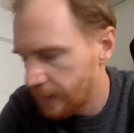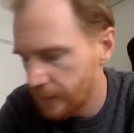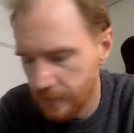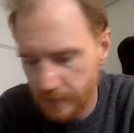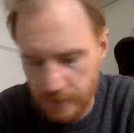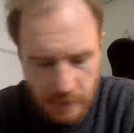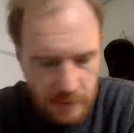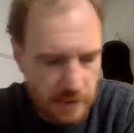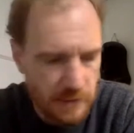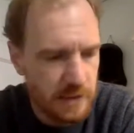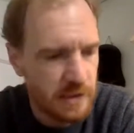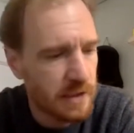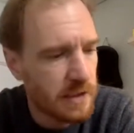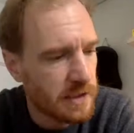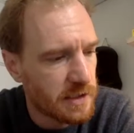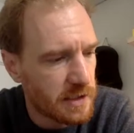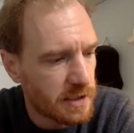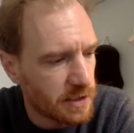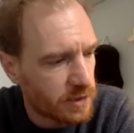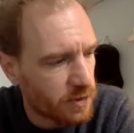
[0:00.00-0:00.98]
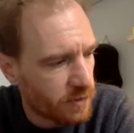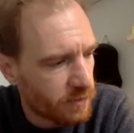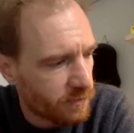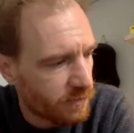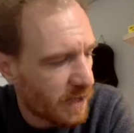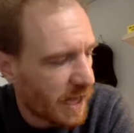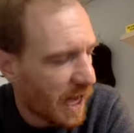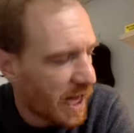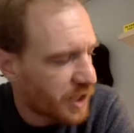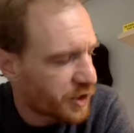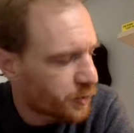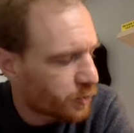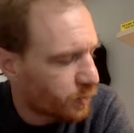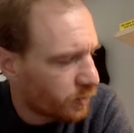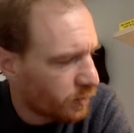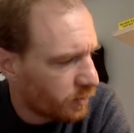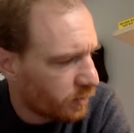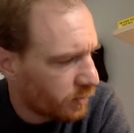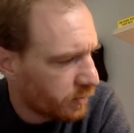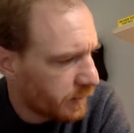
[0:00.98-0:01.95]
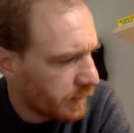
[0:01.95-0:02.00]
This is sort of
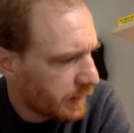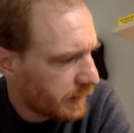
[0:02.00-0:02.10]
casual,